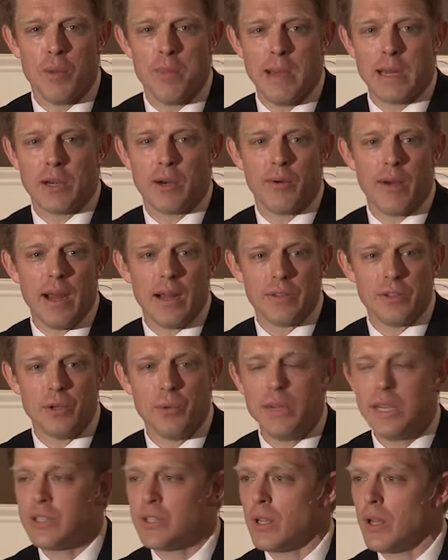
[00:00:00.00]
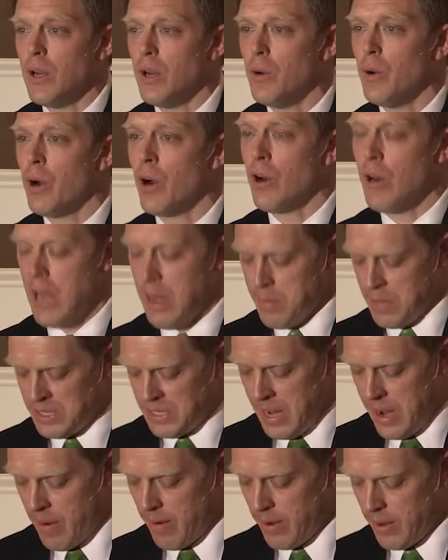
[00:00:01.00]
up at Corral two weeks ago. Her name
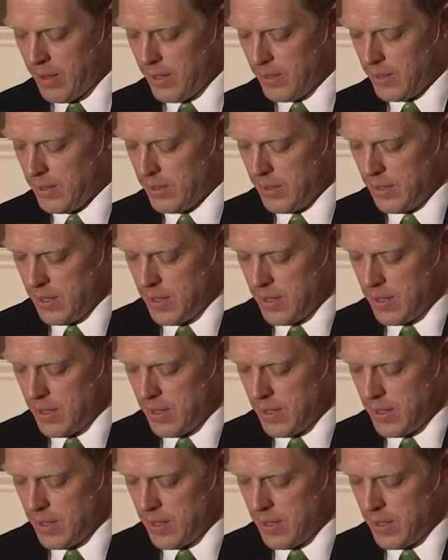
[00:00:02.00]
is Erica.